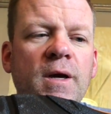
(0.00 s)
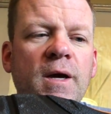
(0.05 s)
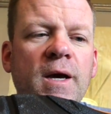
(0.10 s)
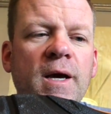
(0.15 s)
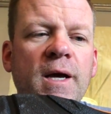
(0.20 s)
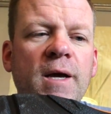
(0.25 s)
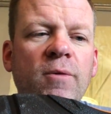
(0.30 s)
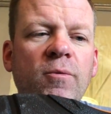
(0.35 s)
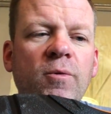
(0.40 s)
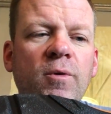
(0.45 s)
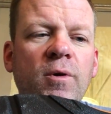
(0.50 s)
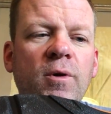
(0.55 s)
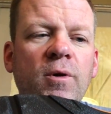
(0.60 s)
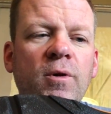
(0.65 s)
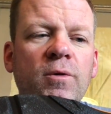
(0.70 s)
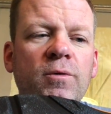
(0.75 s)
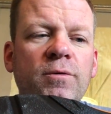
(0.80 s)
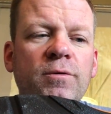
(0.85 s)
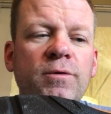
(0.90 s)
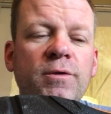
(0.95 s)
I
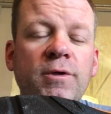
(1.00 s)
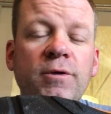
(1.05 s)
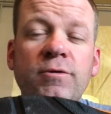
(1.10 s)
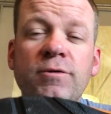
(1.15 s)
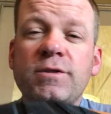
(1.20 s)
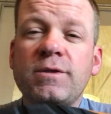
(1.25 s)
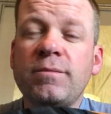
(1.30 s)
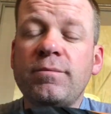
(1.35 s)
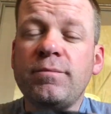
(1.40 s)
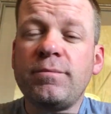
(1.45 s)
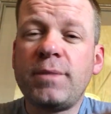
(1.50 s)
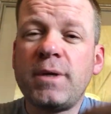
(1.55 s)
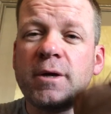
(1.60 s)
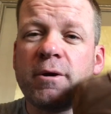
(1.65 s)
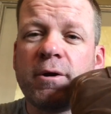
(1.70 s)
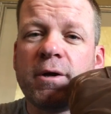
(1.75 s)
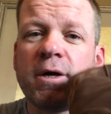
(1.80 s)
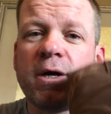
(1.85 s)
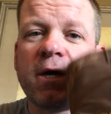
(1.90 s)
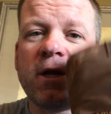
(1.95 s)
will do some
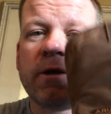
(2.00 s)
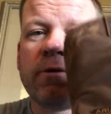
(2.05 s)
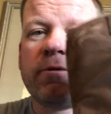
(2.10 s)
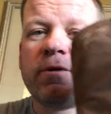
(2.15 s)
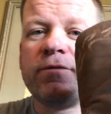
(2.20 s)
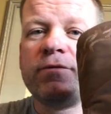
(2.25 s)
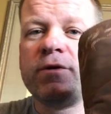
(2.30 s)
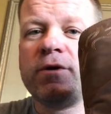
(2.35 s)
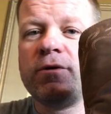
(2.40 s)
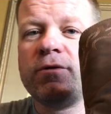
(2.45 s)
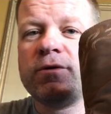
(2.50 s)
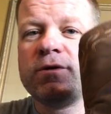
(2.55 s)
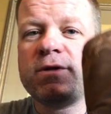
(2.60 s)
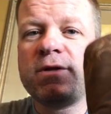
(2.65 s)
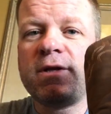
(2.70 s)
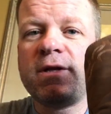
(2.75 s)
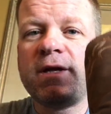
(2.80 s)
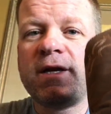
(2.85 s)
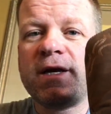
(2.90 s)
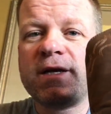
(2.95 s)
periodic reviews
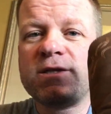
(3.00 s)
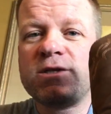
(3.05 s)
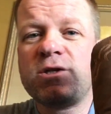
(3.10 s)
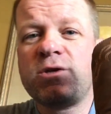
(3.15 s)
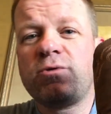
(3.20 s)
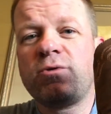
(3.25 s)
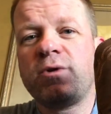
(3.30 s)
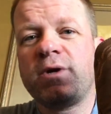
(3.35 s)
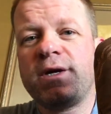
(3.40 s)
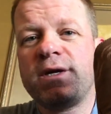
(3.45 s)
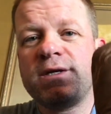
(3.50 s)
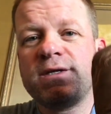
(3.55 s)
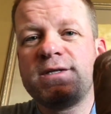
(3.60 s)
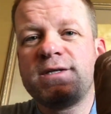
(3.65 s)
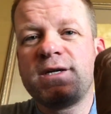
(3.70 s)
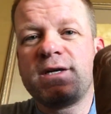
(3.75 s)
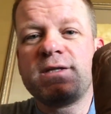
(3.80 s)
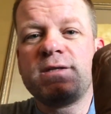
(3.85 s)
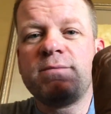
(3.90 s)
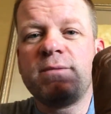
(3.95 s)
in the next
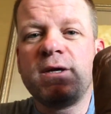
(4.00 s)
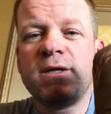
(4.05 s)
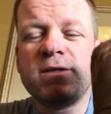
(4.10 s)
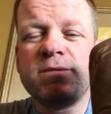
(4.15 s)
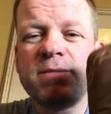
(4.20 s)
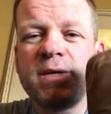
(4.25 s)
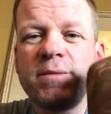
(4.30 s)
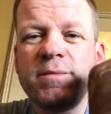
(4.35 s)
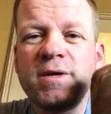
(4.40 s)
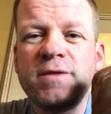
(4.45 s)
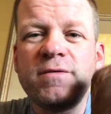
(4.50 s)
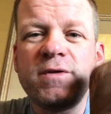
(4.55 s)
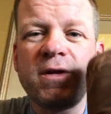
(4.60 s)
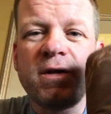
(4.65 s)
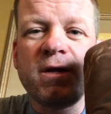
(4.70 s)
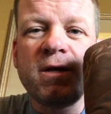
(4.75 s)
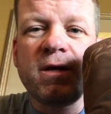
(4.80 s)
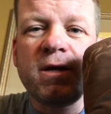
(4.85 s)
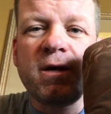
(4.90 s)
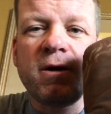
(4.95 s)
3-6 months, maybe even
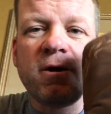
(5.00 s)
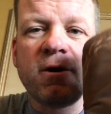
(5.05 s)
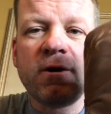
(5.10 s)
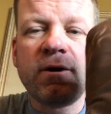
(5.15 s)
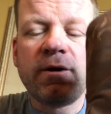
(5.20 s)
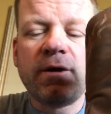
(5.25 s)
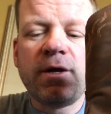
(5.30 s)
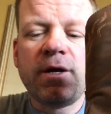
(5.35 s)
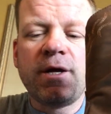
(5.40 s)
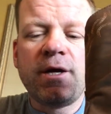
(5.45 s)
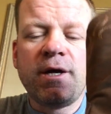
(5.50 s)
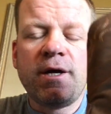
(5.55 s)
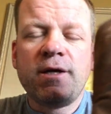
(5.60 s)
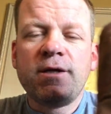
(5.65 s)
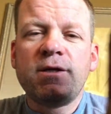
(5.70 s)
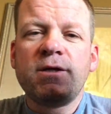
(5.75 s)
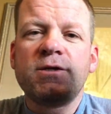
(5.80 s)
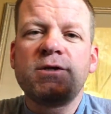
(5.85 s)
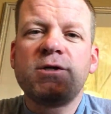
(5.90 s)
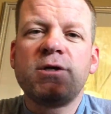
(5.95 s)
a year,
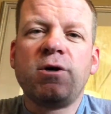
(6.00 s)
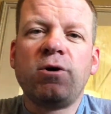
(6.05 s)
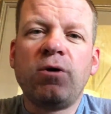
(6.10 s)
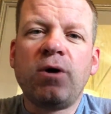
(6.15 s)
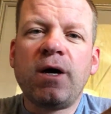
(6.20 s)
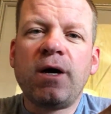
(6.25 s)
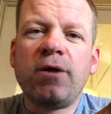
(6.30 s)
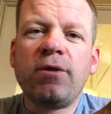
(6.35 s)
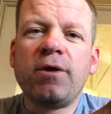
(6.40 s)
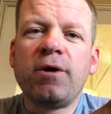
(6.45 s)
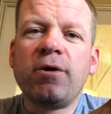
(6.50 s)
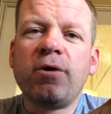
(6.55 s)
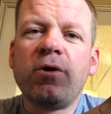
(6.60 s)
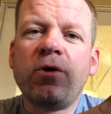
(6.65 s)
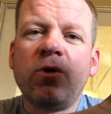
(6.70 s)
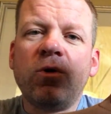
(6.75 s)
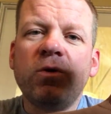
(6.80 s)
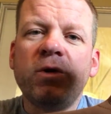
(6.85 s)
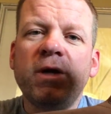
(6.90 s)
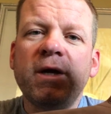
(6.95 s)
to show how they're
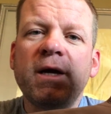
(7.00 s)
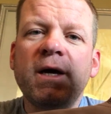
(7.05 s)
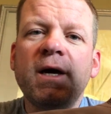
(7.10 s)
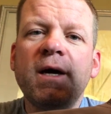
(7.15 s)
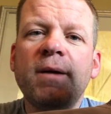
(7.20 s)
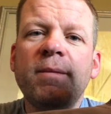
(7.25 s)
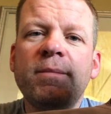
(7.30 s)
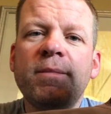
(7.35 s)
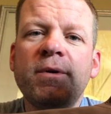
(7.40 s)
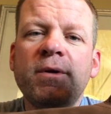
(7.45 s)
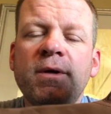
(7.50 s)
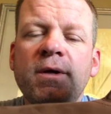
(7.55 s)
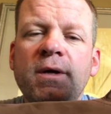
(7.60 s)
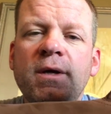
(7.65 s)
holding up